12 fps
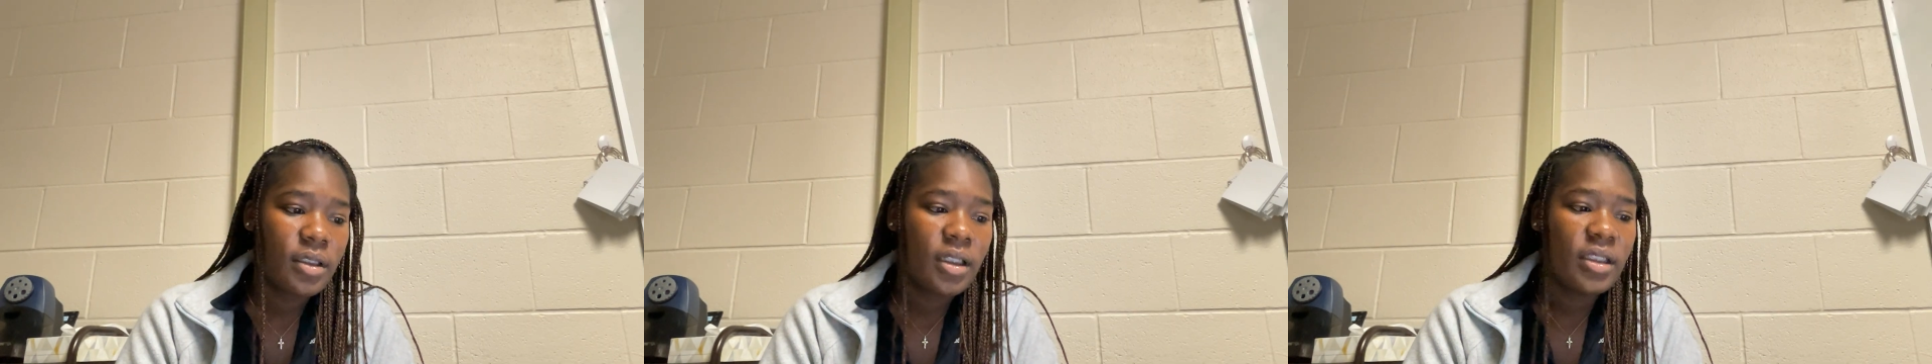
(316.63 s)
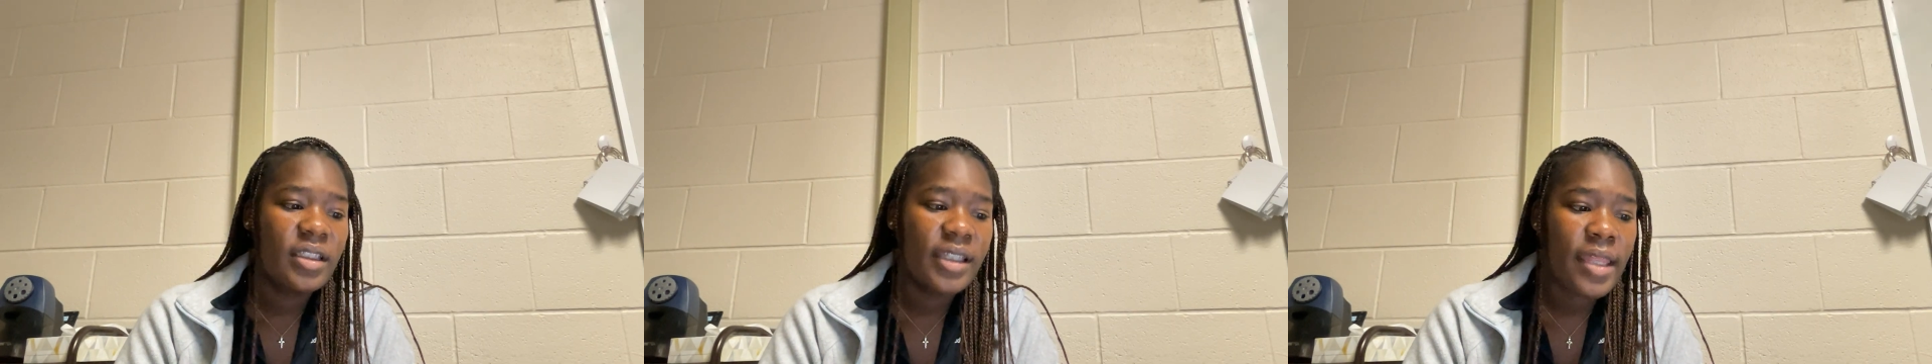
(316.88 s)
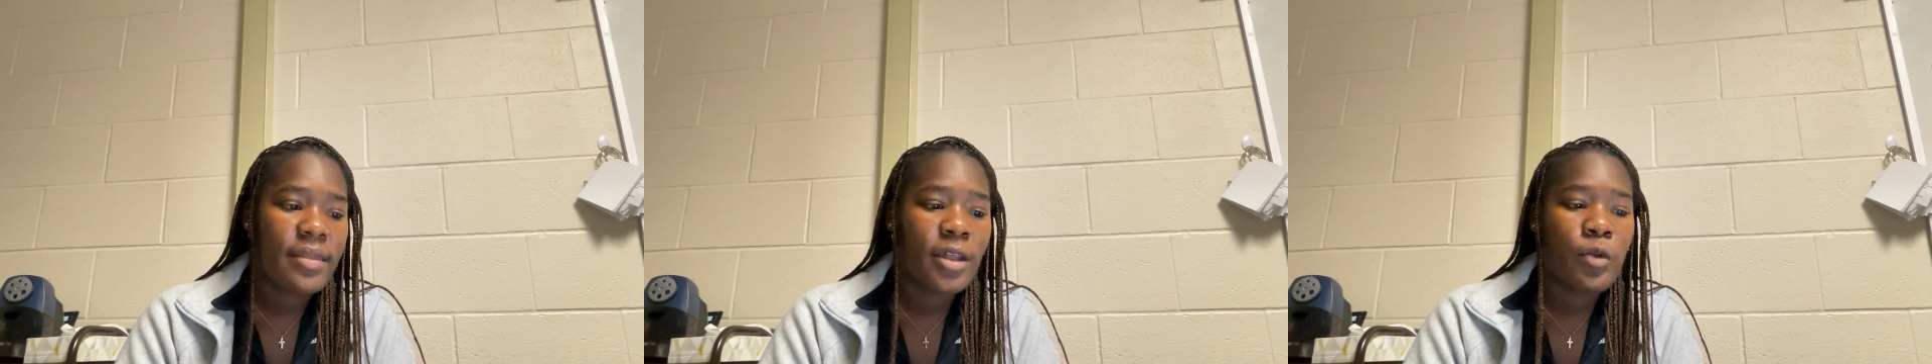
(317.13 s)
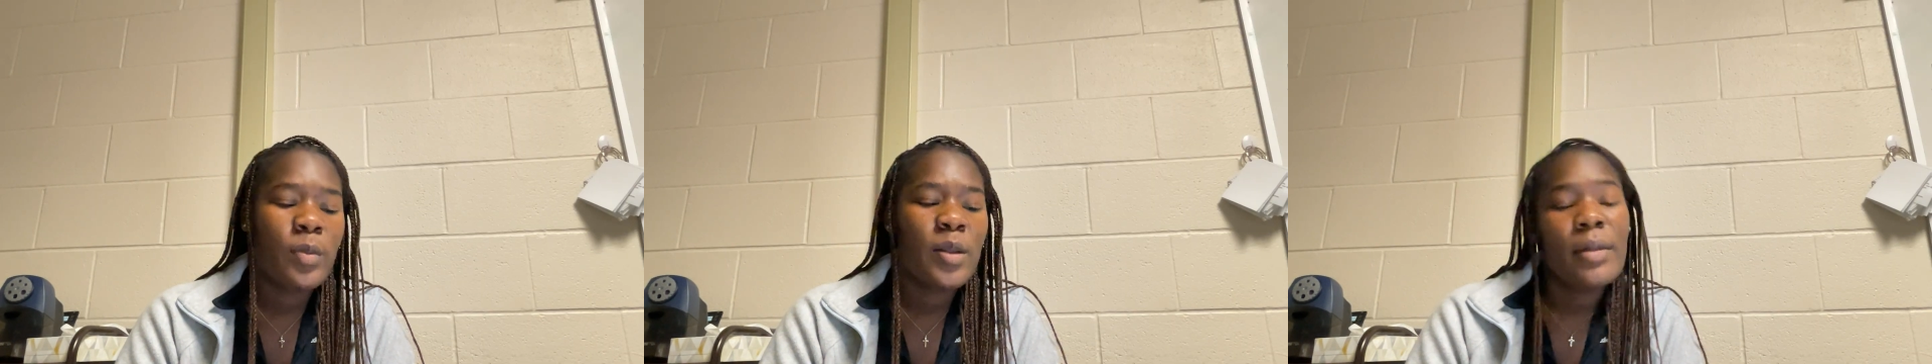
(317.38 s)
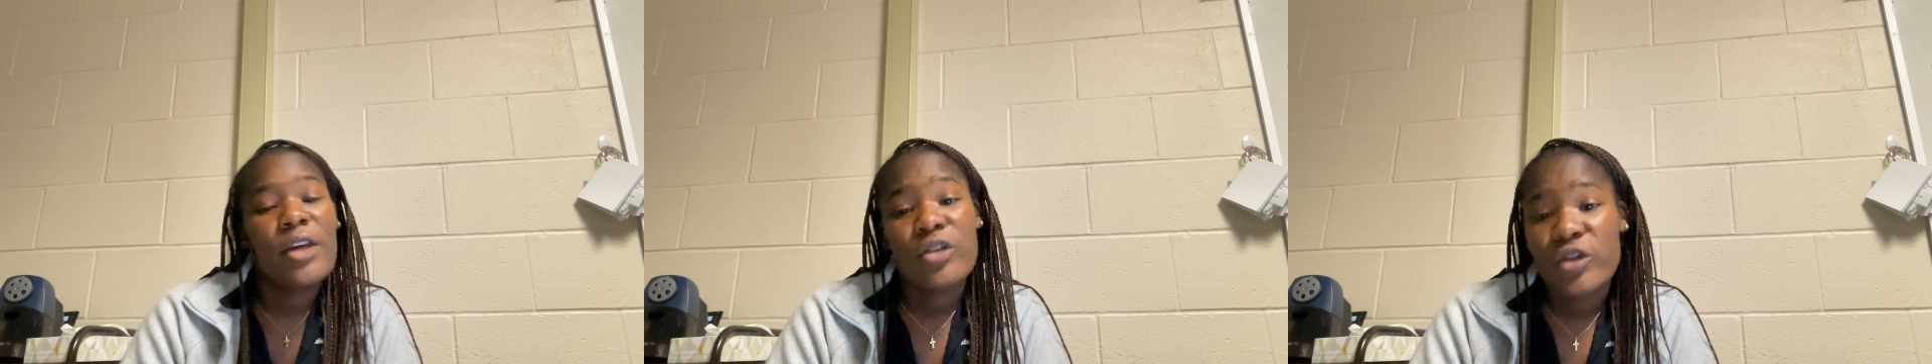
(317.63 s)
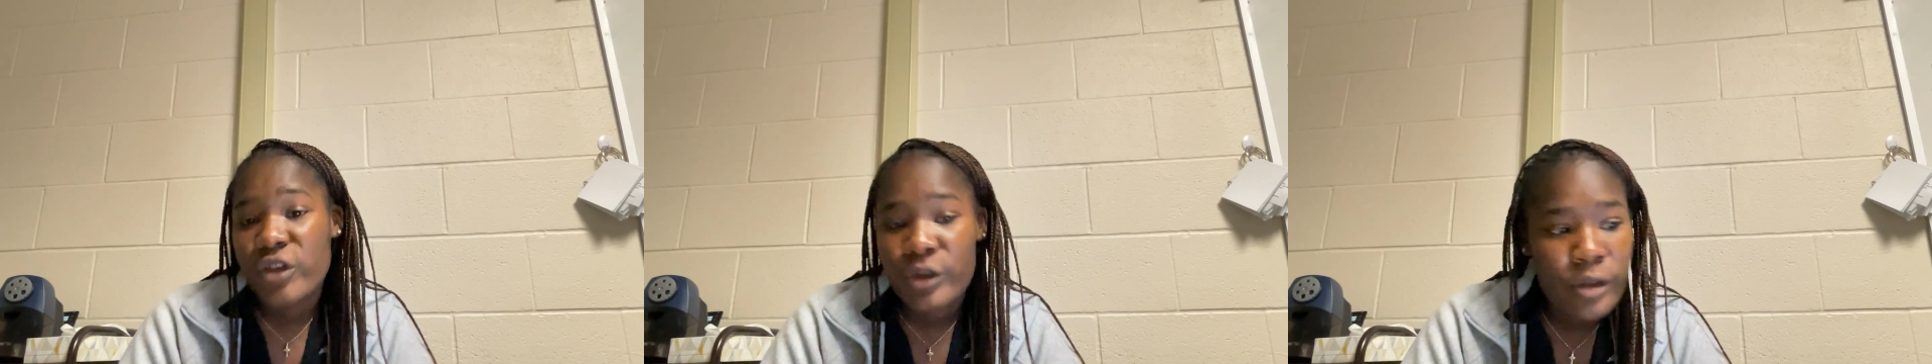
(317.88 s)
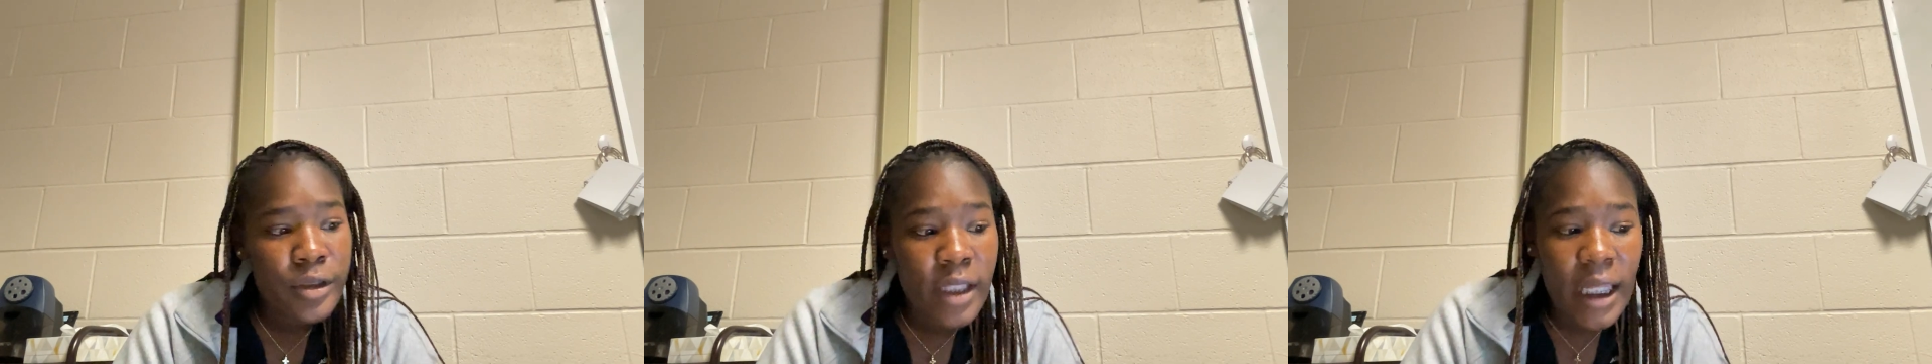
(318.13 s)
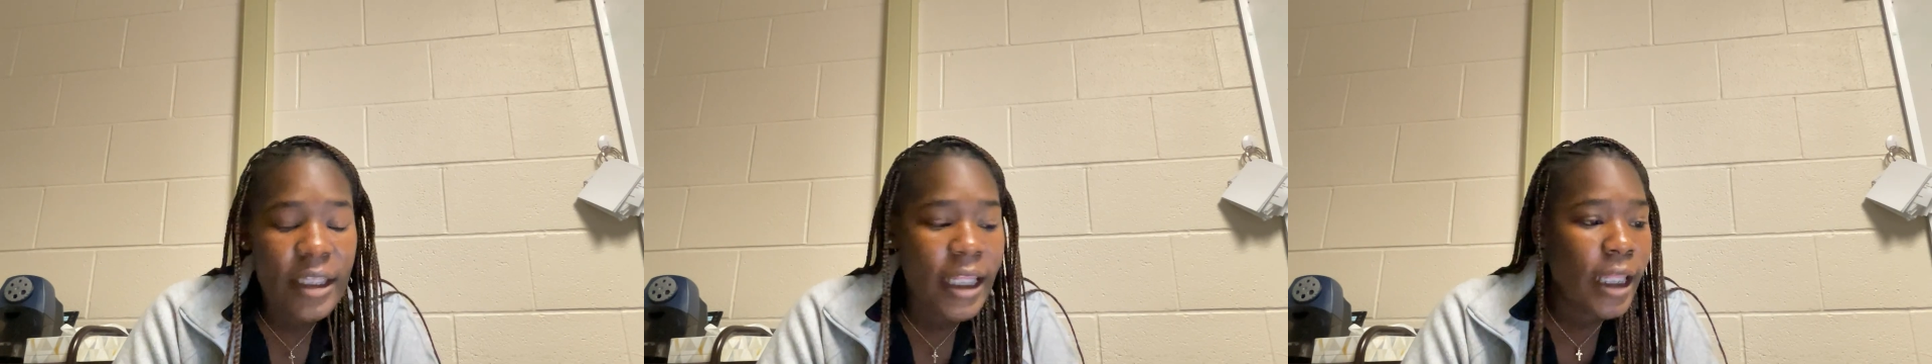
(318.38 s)
the next steps will be making sure
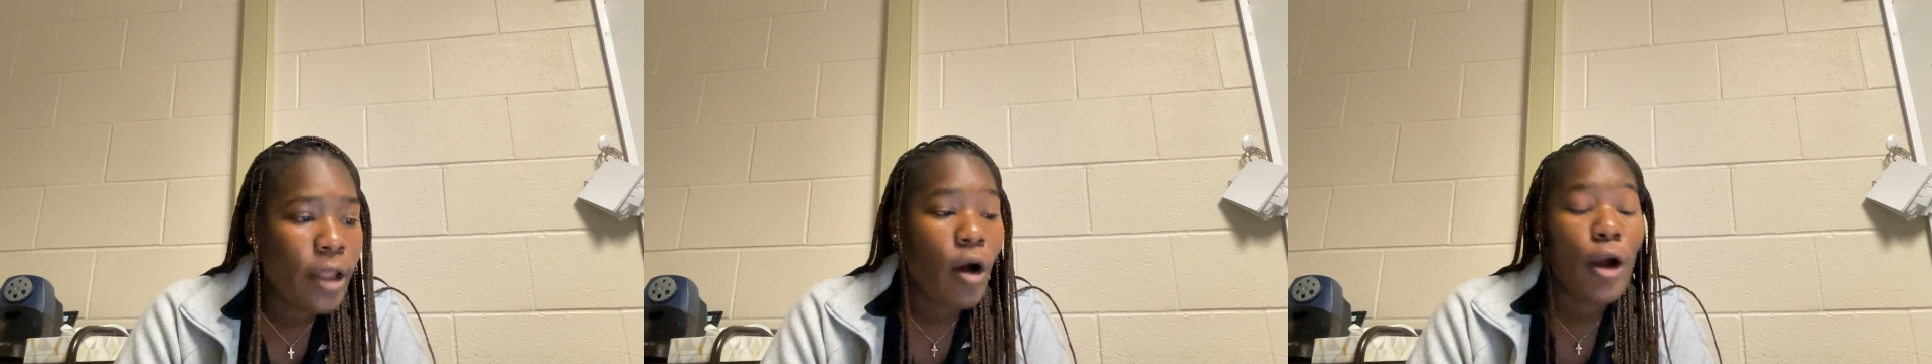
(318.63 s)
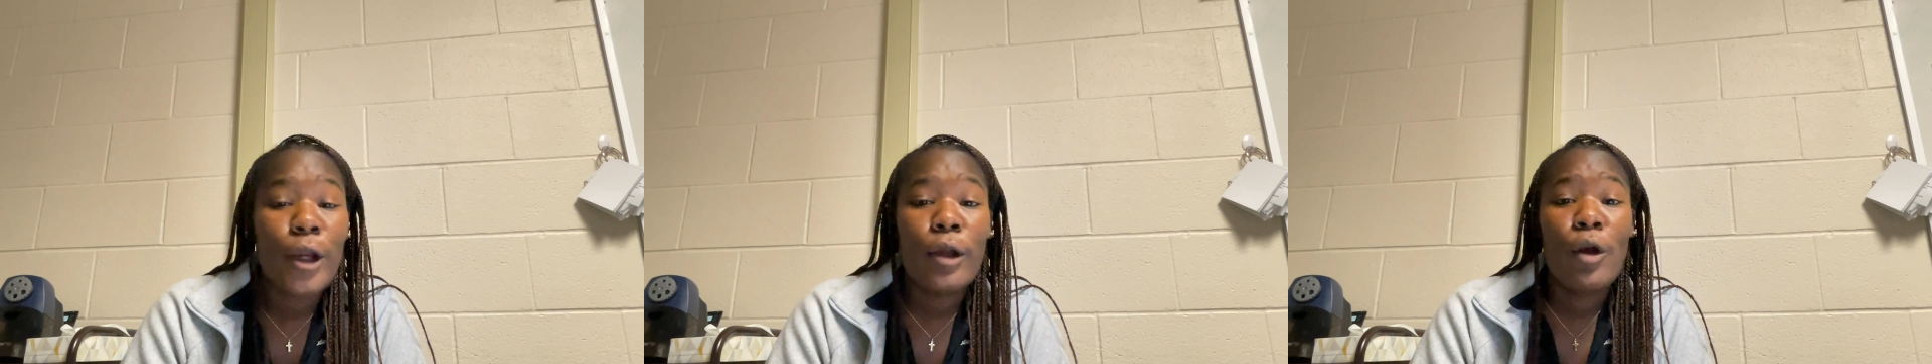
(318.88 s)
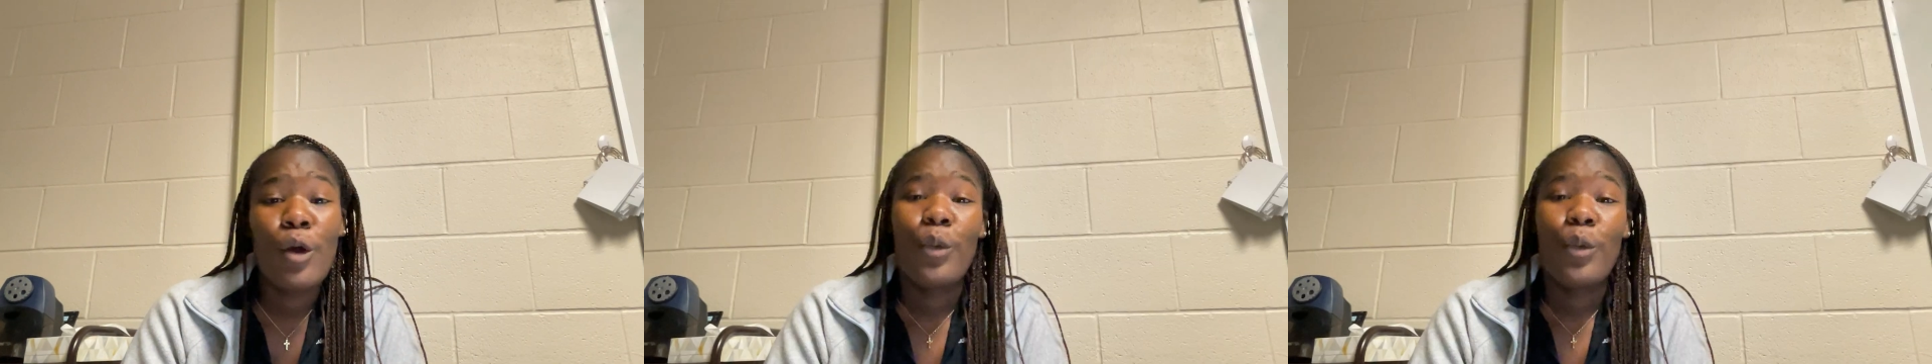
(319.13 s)
that they are